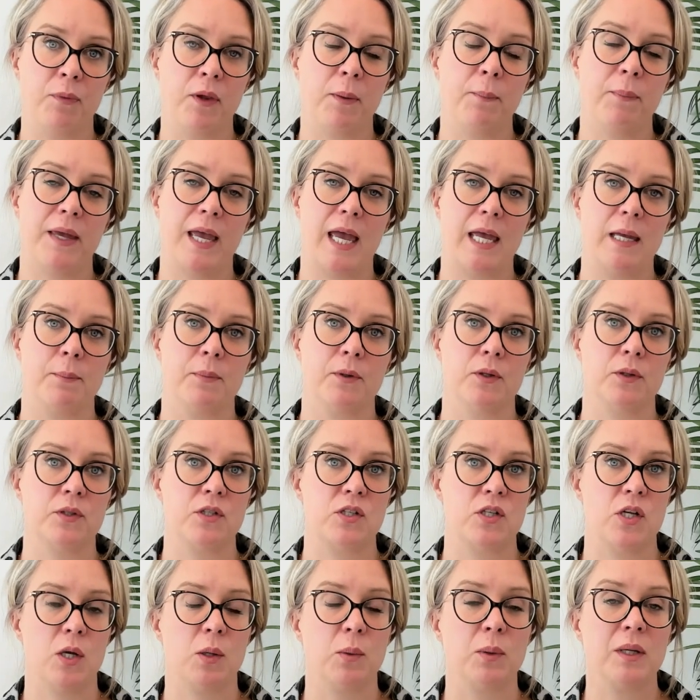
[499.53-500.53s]
be able
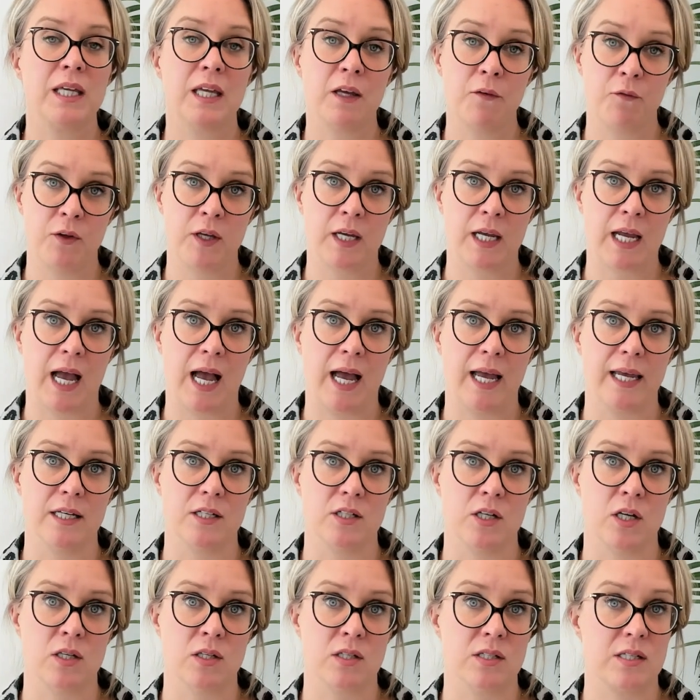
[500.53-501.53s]
to give you
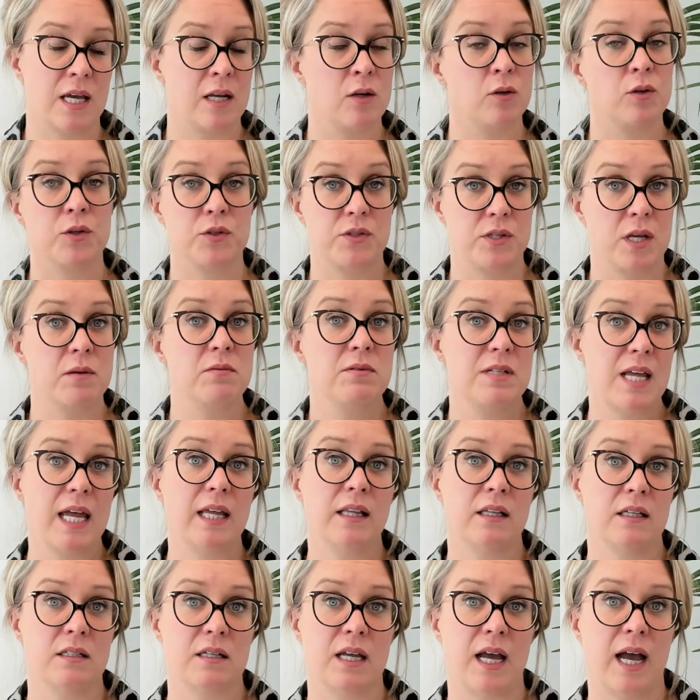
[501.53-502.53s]
guidance, and also
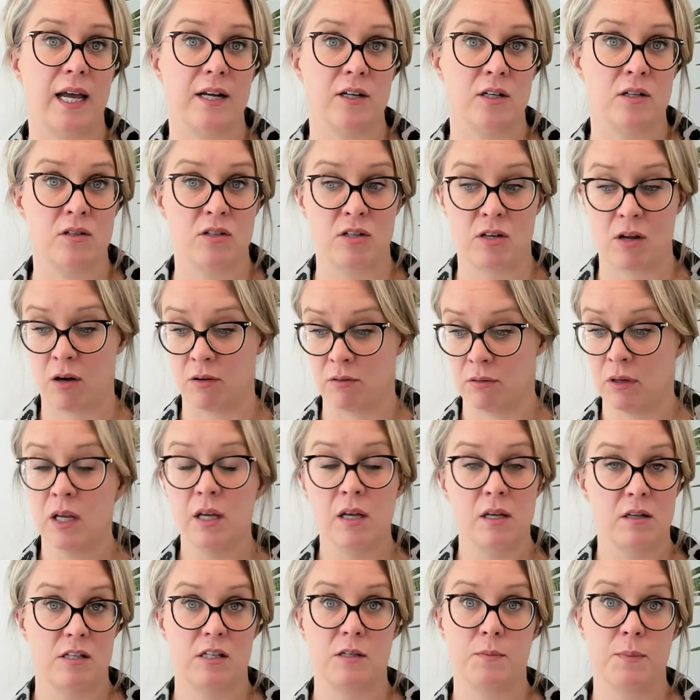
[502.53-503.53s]
tailored guidance on
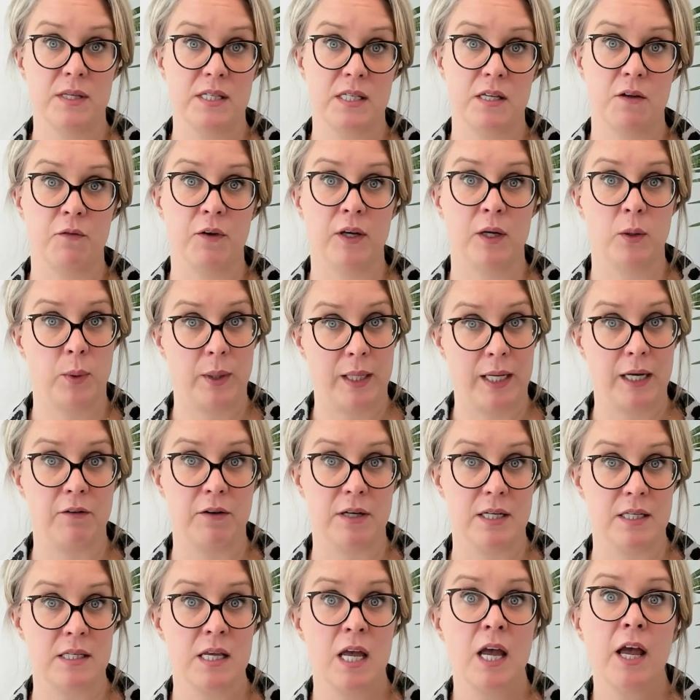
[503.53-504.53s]
specific
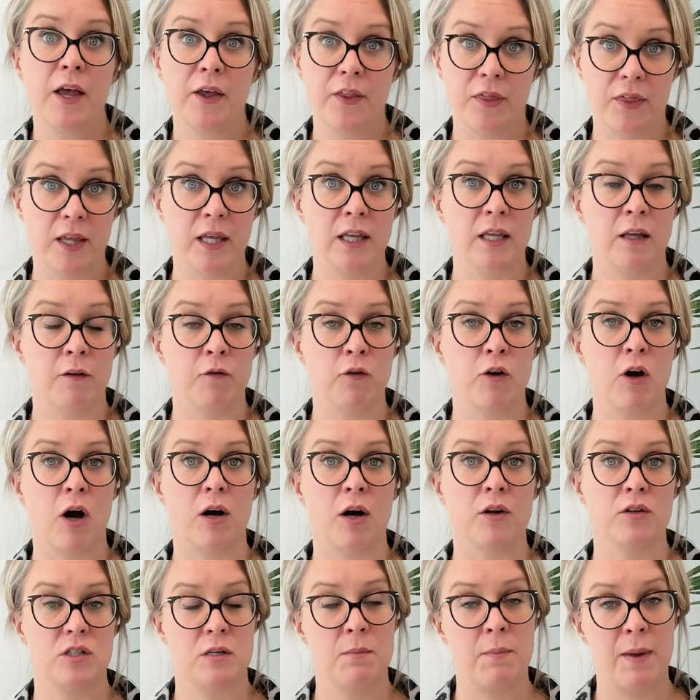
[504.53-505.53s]
queries that you've
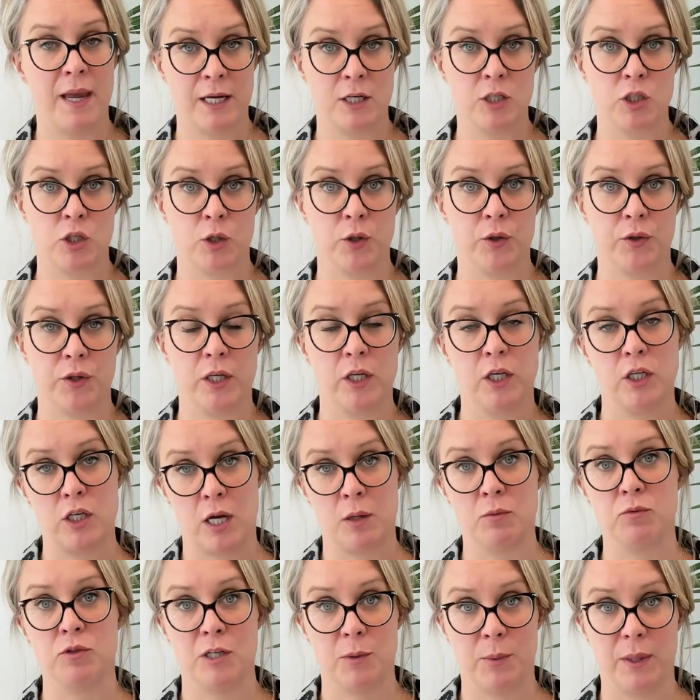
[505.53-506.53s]
got, to make sure that you
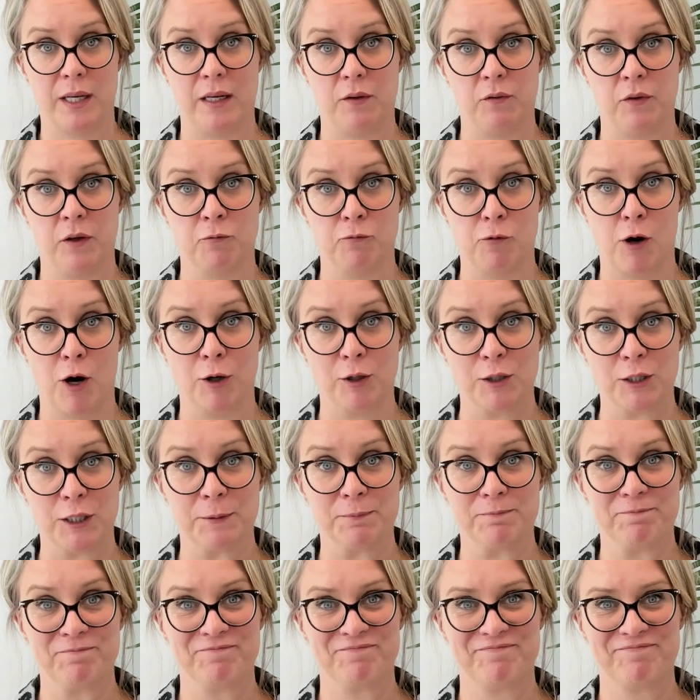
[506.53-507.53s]
don't do anything wrong.
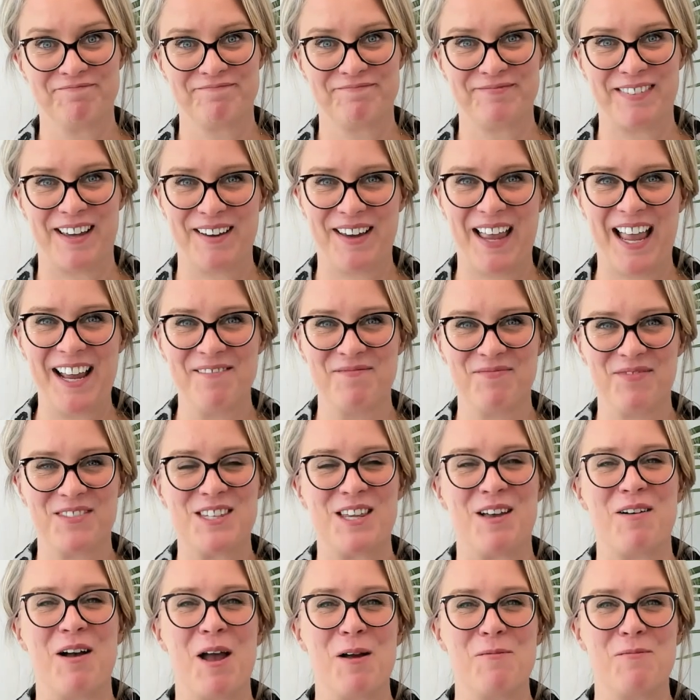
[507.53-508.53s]
Okay,
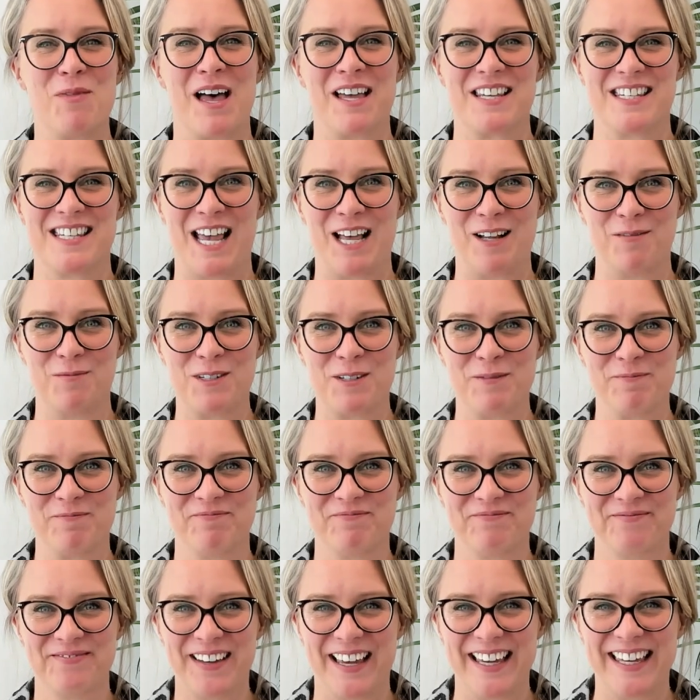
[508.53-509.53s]
so I hope that's helped.
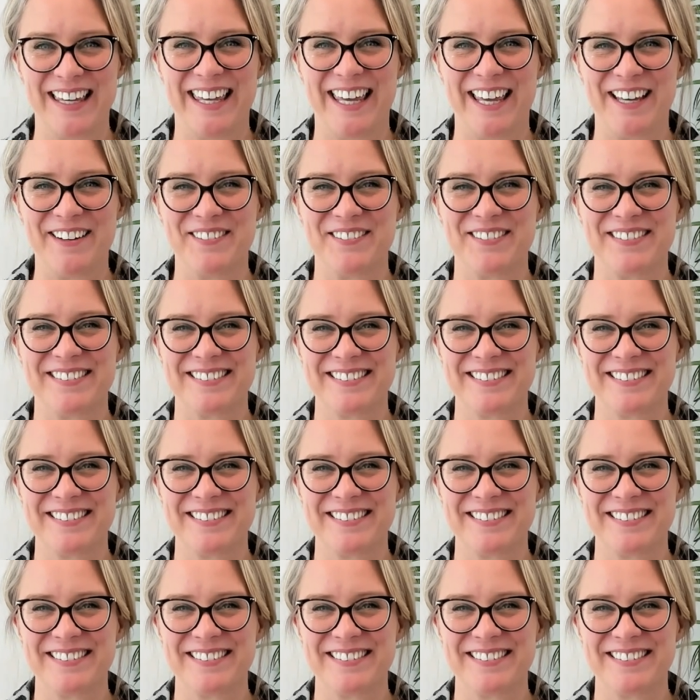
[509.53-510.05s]
Thank you.